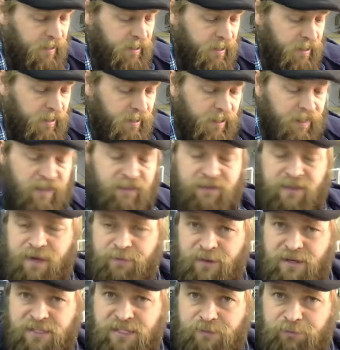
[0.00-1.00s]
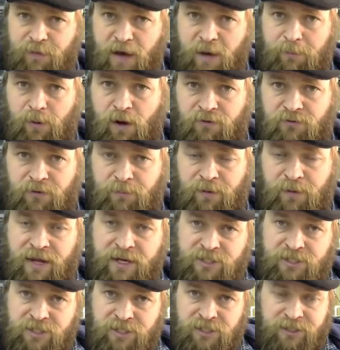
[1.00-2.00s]
That makes it pop off the
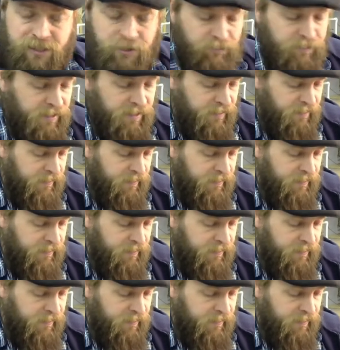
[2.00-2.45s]
page a little bit.